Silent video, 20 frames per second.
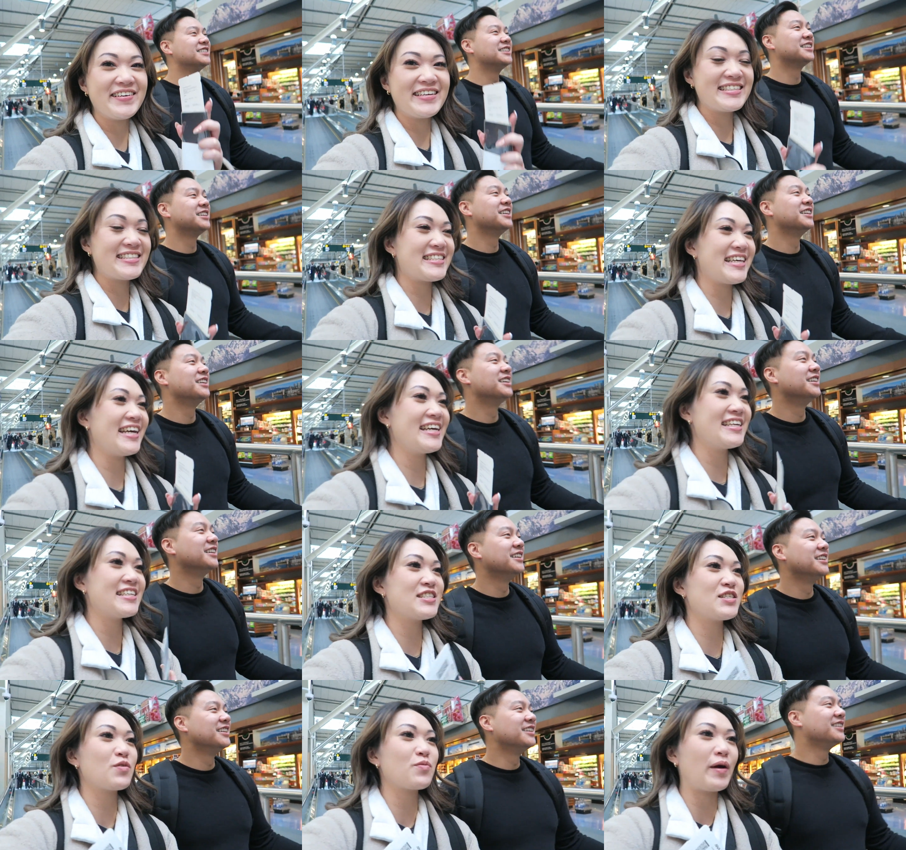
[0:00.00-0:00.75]

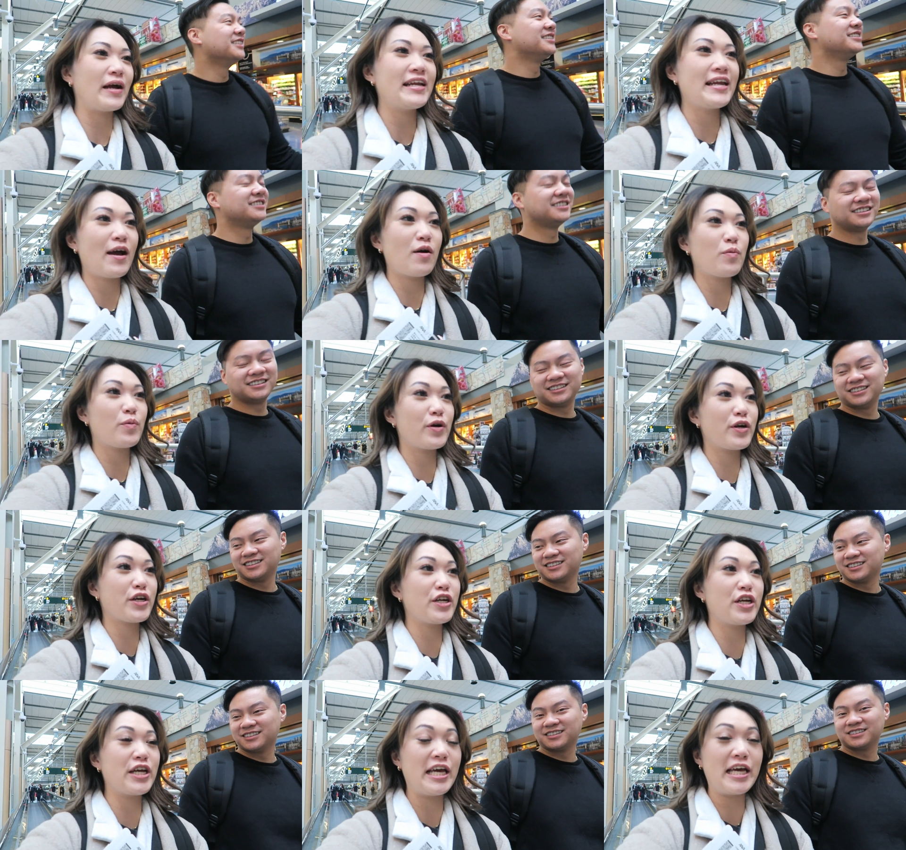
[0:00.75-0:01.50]
Speaker 1: excited. So right now
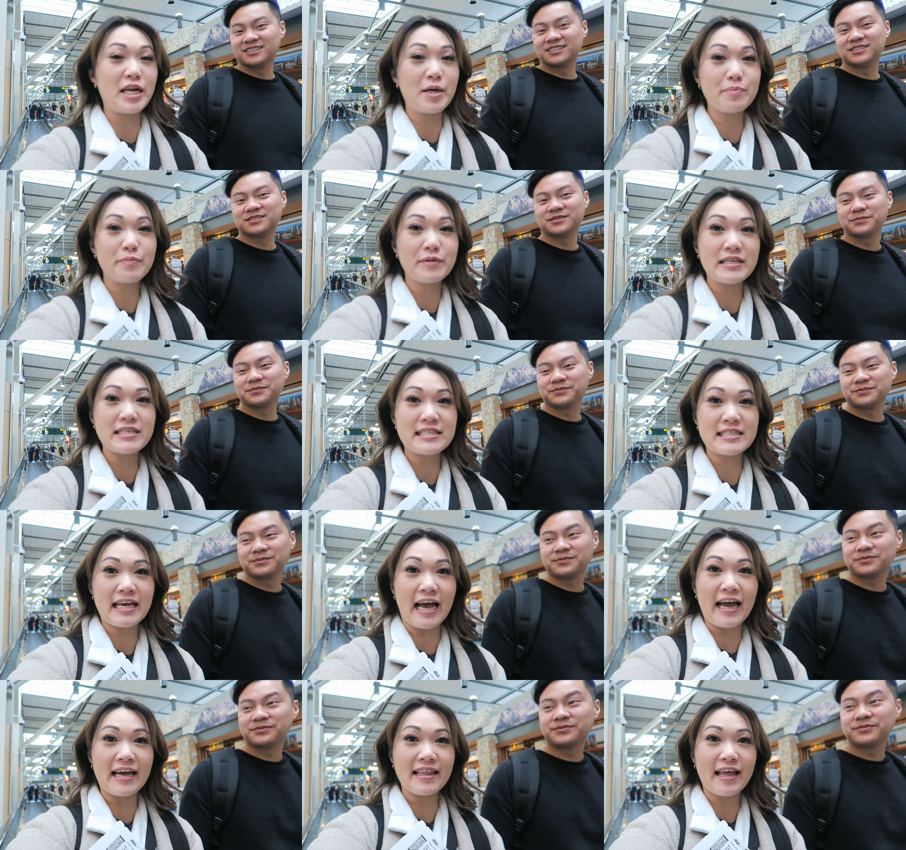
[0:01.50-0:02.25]
we're gonna hit up the
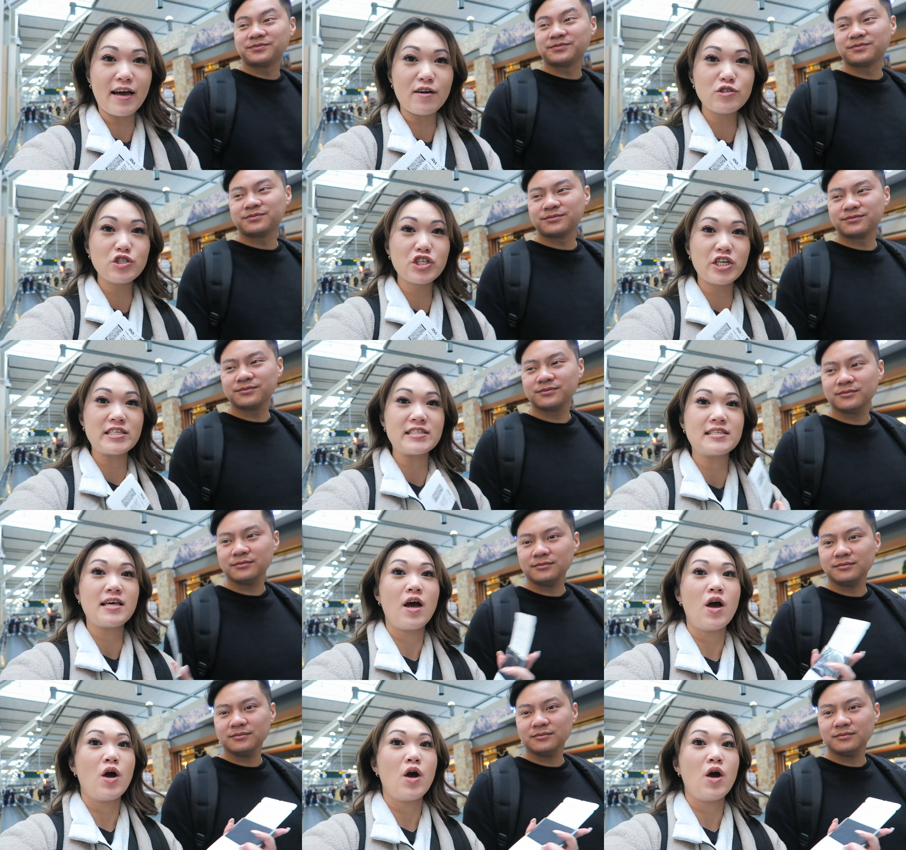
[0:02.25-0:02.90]
Sky Lounge because